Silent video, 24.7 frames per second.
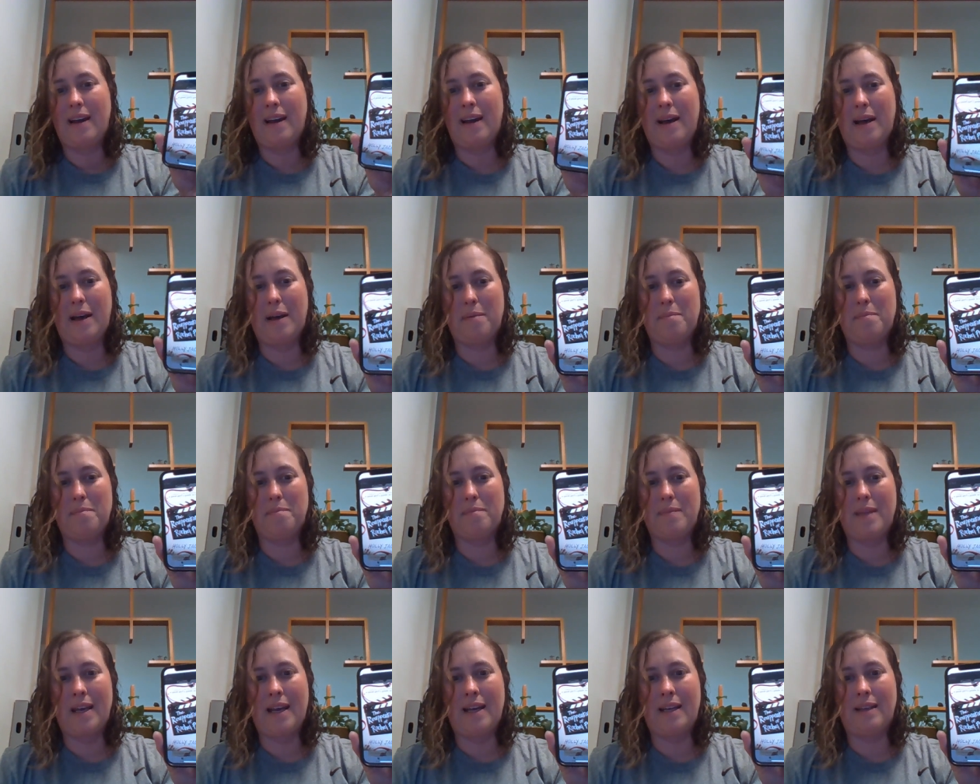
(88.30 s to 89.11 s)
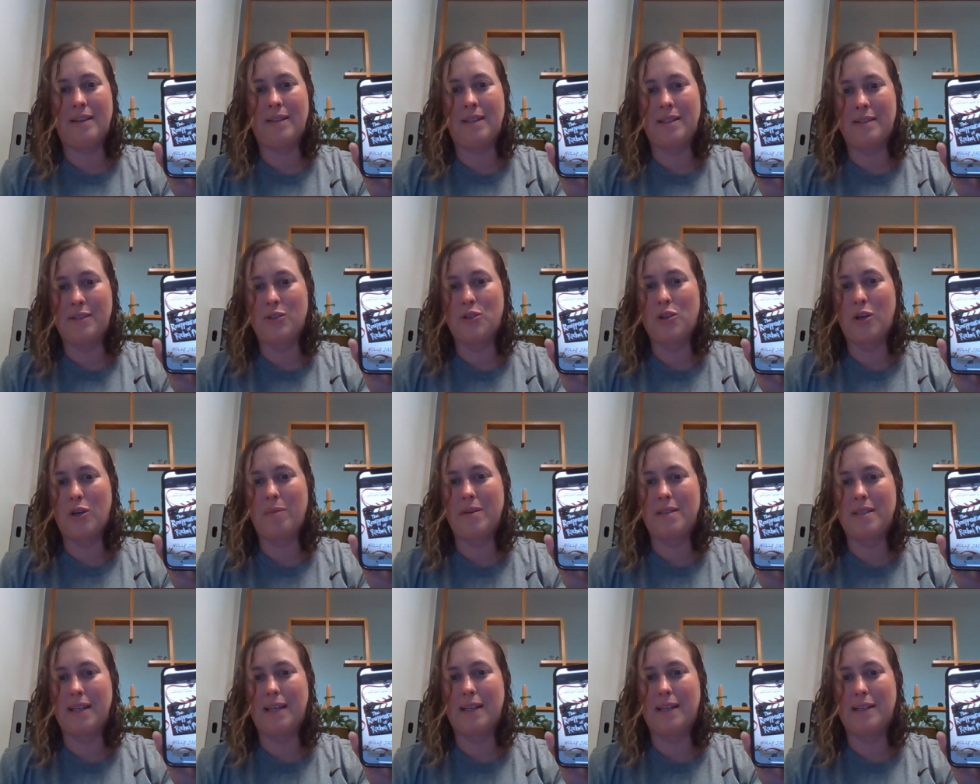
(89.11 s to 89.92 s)
um, and is
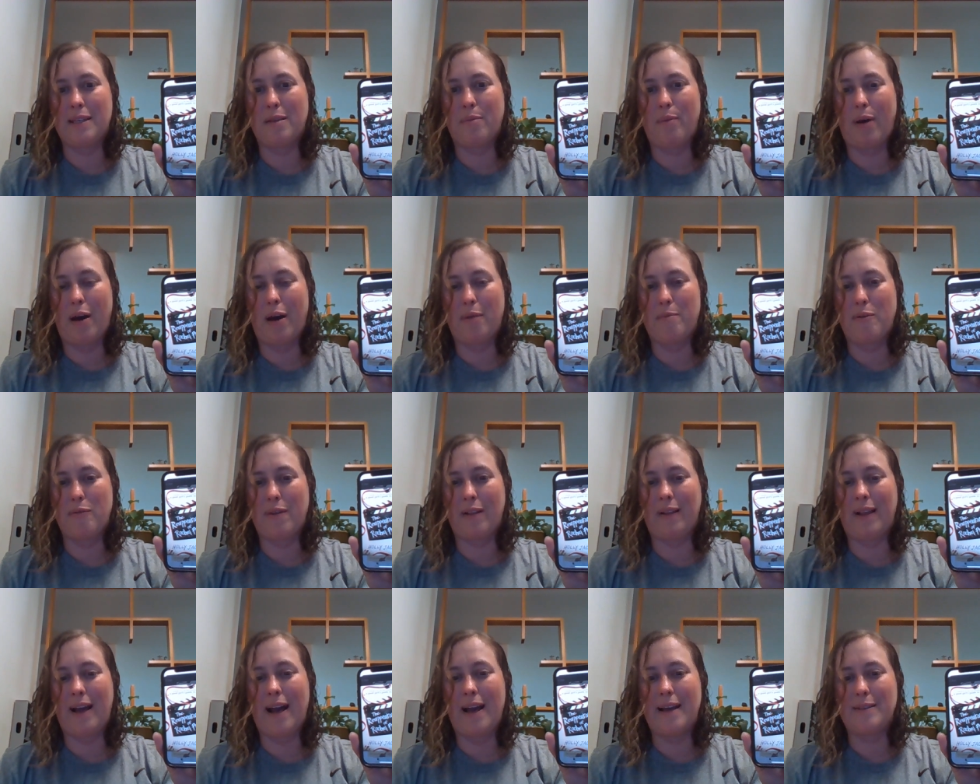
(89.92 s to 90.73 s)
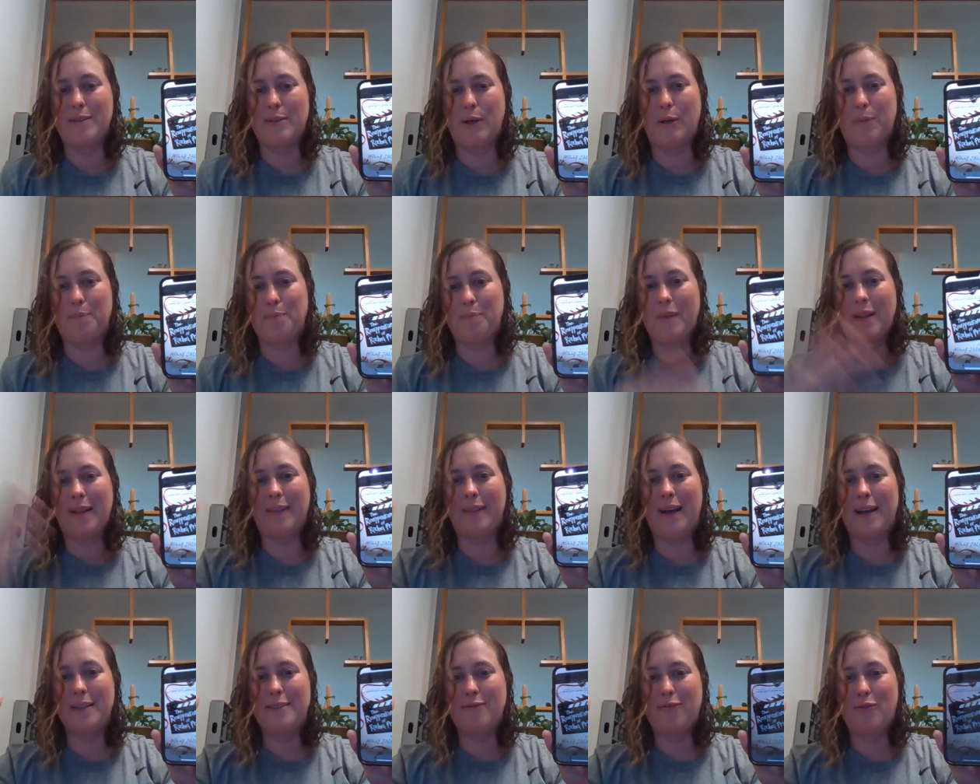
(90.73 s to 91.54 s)
determined to get to the bottom of the lies. So
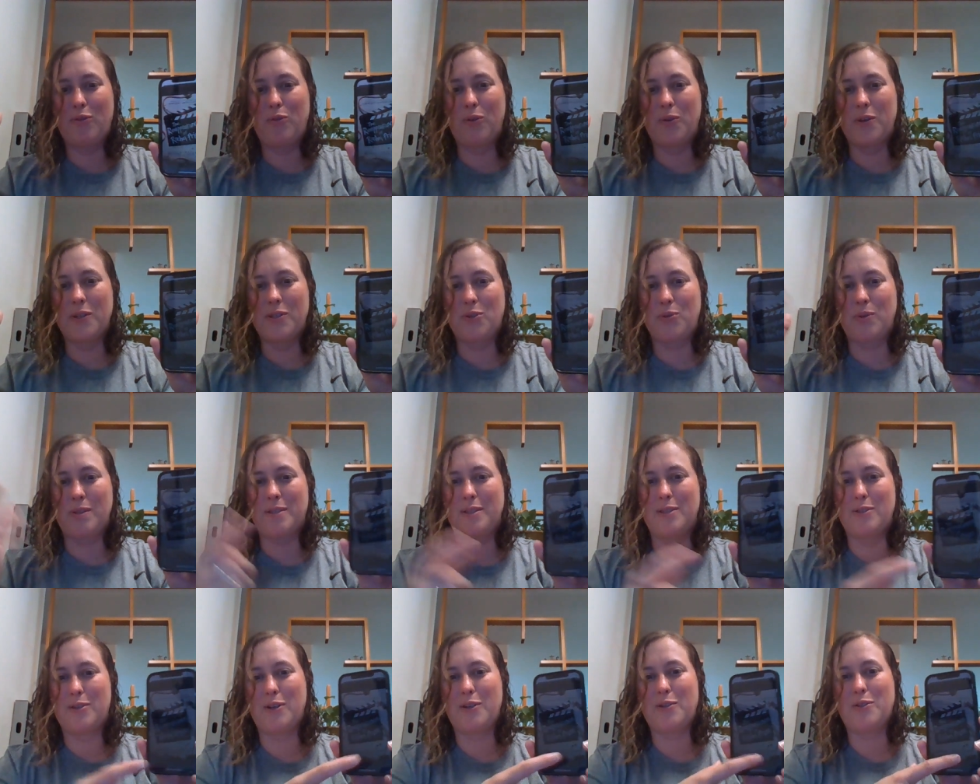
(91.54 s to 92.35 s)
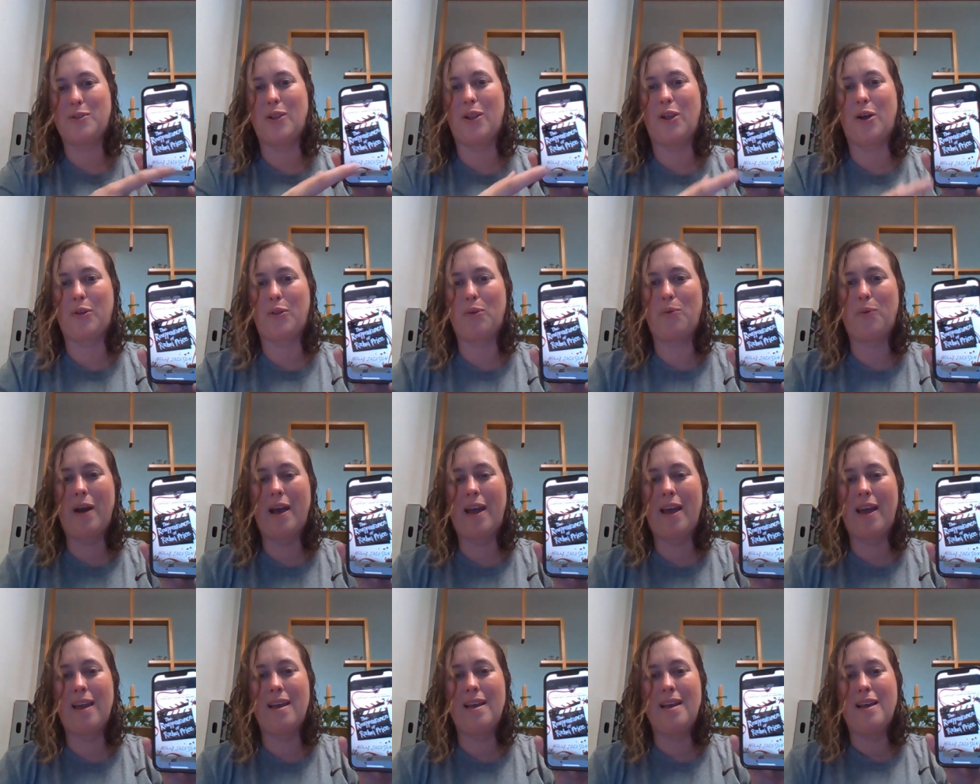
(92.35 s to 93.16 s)
lots of course twists and turns along the way.